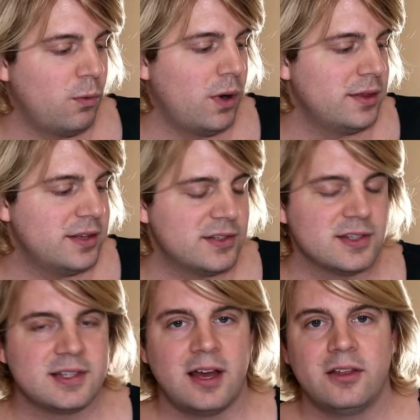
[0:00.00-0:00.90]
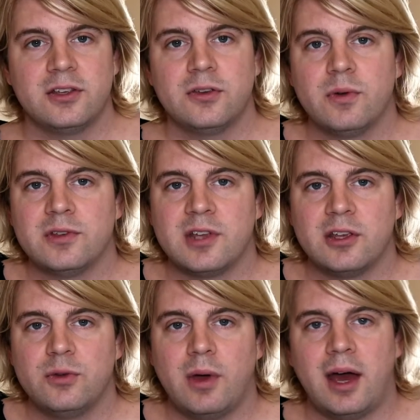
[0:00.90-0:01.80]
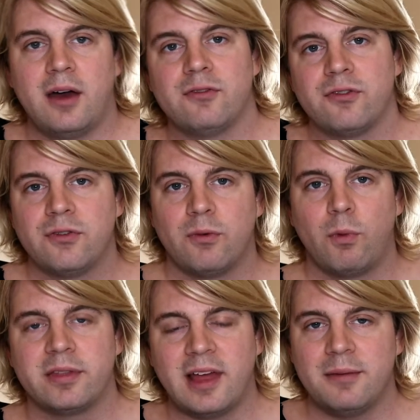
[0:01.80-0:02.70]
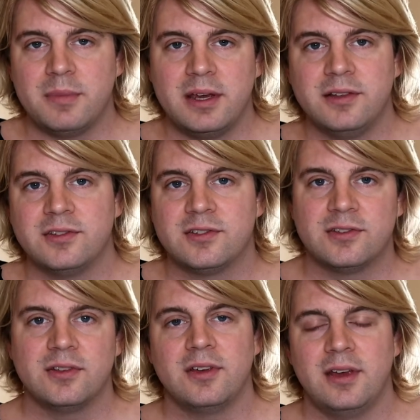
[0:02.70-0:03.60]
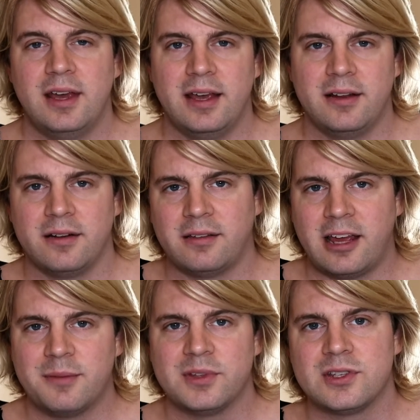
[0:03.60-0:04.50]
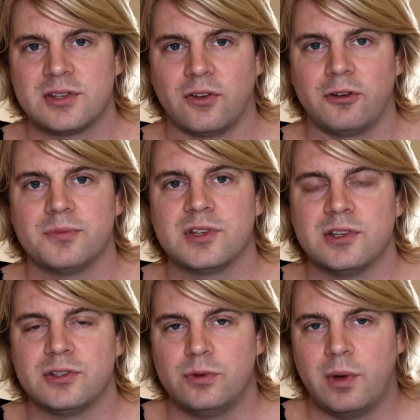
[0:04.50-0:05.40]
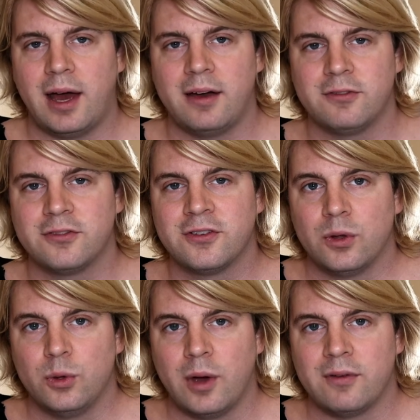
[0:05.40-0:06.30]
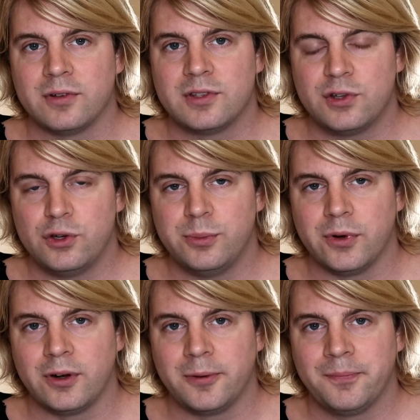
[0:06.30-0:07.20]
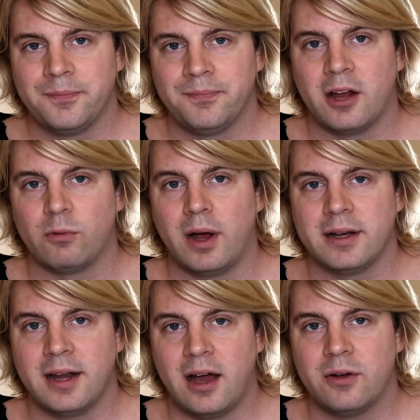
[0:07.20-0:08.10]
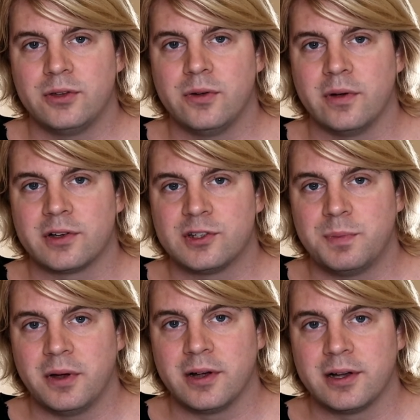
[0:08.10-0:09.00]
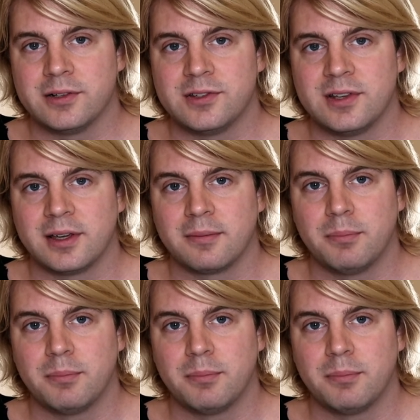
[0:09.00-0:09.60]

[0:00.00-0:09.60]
what this is telling you is that you have, what that means in layman's terms is you have a tumor. And right now you're experiencing